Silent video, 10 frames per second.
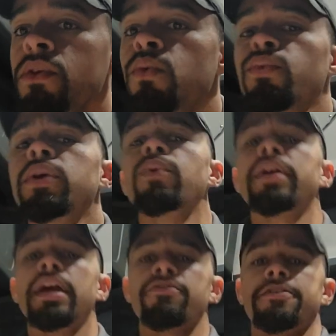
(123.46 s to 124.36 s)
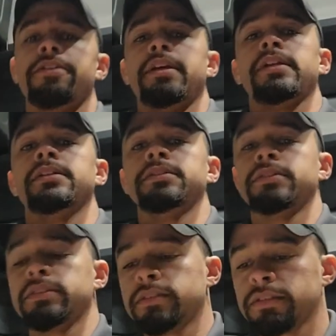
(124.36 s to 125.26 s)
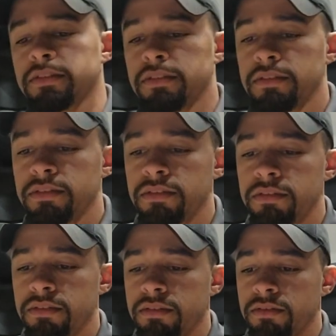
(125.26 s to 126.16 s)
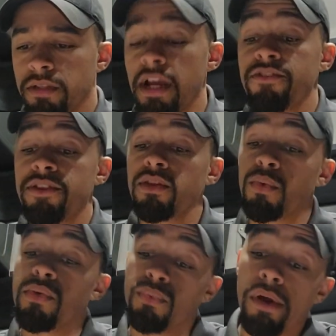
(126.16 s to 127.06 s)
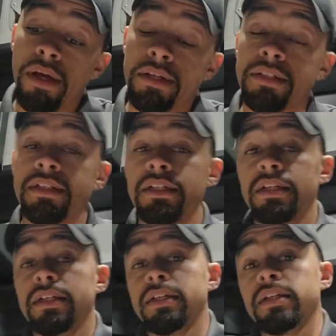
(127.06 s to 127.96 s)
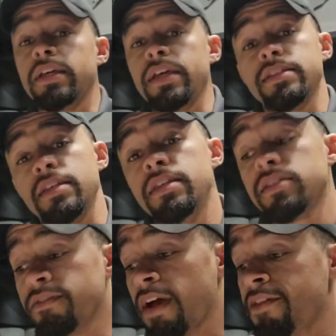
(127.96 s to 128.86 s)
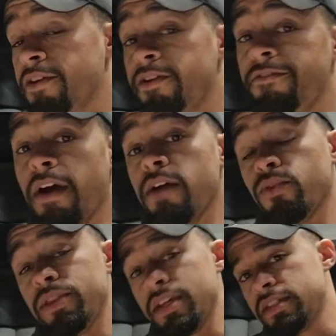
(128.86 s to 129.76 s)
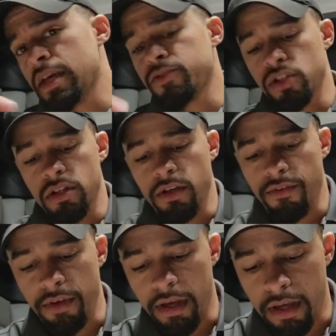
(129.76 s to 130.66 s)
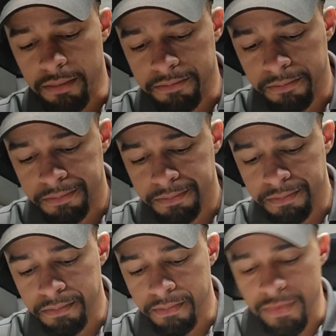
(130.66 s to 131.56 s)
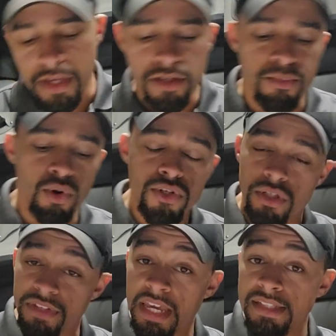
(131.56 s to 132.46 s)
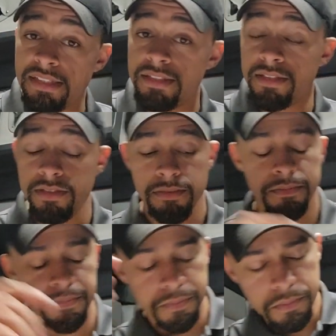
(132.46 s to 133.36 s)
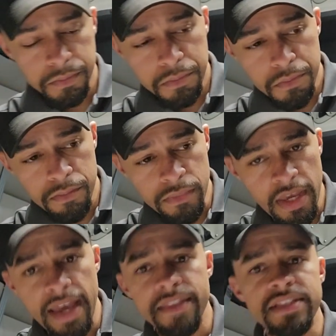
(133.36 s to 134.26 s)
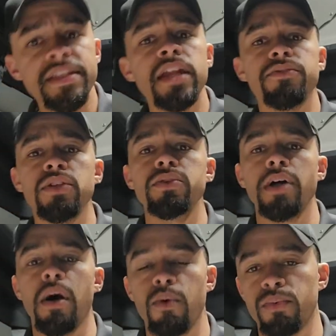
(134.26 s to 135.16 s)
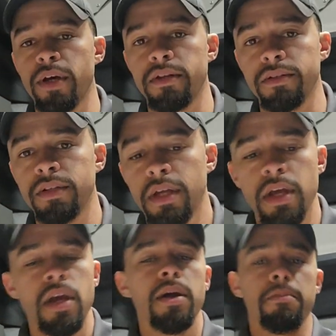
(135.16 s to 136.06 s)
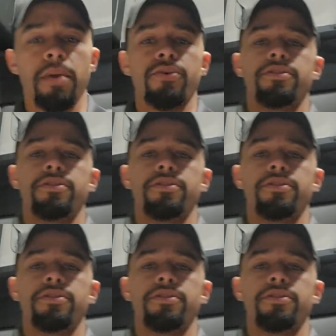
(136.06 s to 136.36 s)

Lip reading: we run everything that we run is east of I-35, with the exception of the other portion of Kansas and the state of Utah. We'll run both of